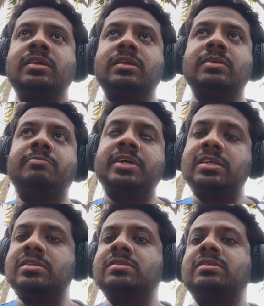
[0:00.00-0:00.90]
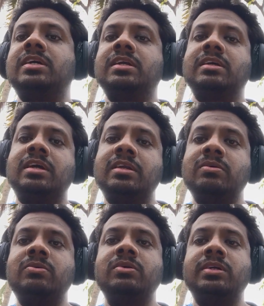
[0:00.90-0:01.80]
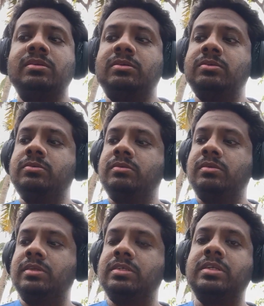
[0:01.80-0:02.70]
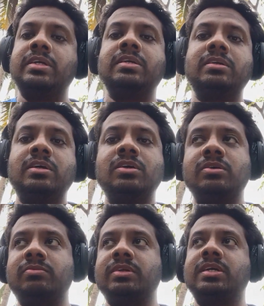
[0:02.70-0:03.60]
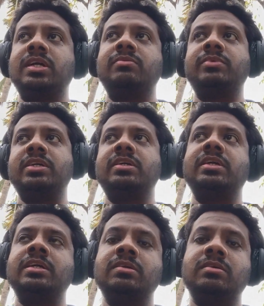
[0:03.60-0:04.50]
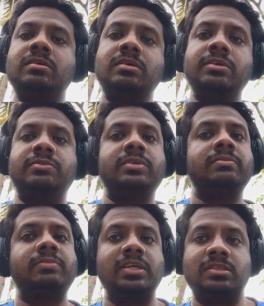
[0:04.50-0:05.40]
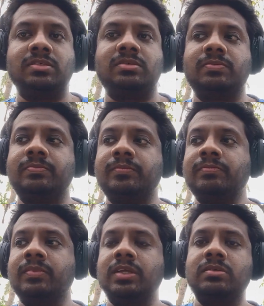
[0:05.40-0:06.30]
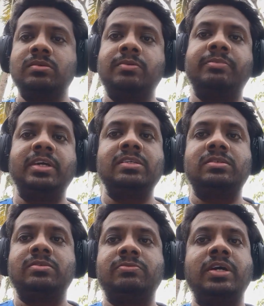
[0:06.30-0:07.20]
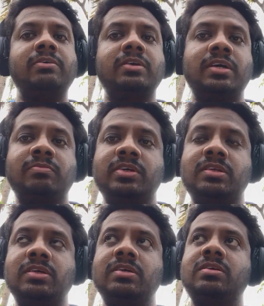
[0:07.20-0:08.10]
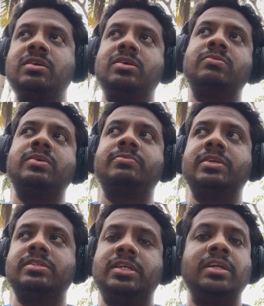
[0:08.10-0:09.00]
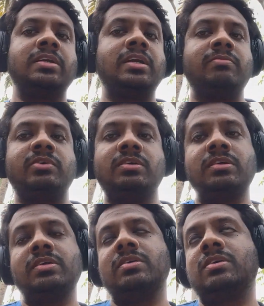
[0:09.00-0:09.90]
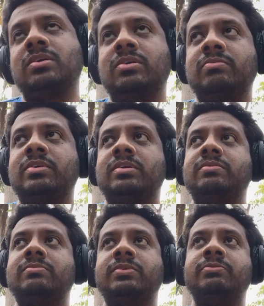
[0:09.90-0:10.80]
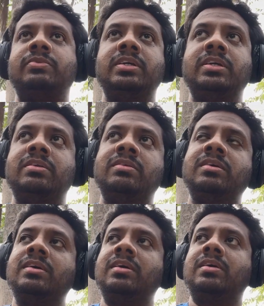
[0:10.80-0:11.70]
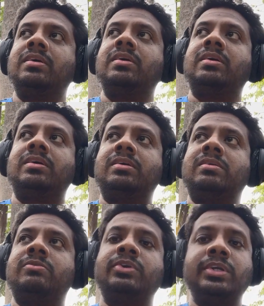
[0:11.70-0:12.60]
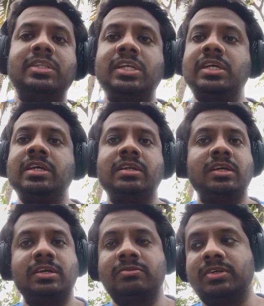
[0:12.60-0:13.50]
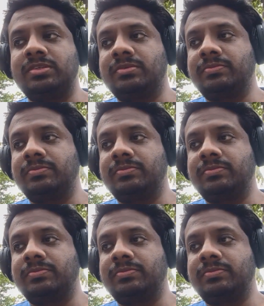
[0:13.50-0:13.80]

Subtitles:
the pages that can go into this legal document can be in different places. So the page 5 can be a legal document, page 10 can be a legal document, 15, 23, and likewise.